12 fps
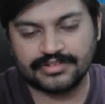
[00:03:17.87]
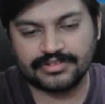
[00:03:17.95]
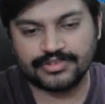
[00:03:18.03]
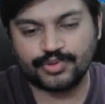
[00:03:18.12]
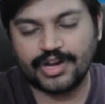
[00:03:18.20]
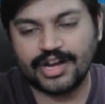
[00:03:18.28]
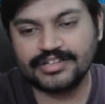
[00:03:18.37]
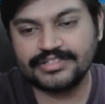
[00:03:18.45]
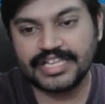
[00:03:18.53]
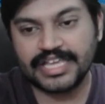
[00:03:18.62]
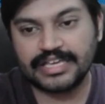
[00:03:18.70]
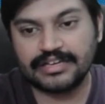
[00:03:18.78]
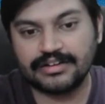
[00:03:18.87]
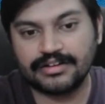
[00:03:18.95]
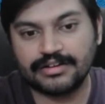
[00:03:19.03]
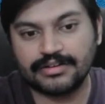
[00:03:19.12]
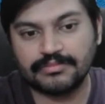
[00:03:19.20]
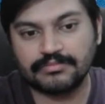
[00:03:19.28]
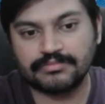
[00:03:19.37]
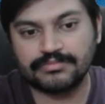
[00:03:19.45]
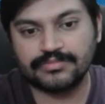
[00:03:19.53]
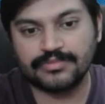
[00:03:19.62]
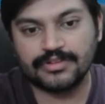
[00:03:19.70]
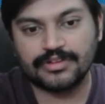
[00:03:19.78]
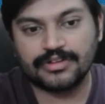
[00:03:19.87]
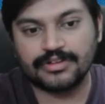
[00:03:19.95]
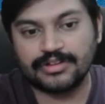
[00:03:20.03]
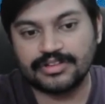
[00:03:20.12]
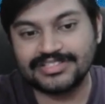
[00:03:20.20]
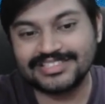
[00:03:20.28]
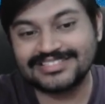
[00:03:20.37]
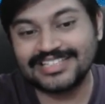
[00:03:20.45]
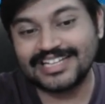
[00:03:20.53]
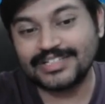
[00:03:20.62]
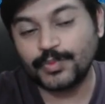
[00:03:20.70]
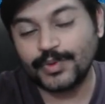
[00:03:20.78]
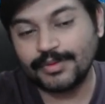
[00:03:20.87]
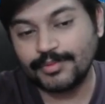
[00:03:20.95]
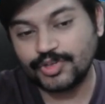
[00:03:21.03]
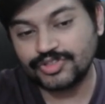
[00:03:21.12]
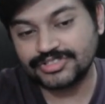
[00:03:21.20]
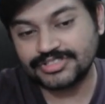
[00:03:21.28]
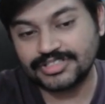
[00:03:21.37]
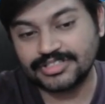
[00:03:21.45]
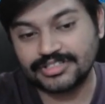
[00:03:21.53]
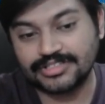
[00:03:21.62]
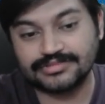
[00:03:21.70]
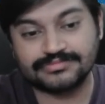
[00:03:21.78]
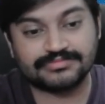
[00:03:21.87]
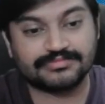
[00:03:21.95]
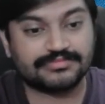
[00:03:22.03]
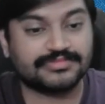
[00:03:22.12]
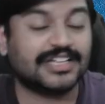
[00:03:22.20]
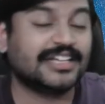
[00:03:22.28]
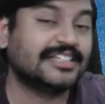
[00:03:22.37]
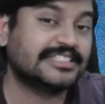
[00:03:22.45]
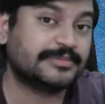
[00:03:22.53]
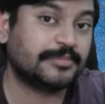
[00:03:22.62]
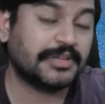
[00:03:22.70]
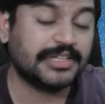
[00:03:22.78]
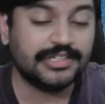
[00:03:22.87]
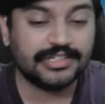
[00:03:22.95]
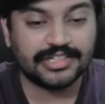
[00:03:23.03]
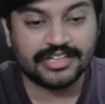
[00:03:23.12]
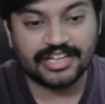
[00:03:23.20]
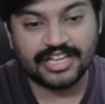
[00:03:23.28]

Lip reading: you can't take this knight away because the knight is pinned.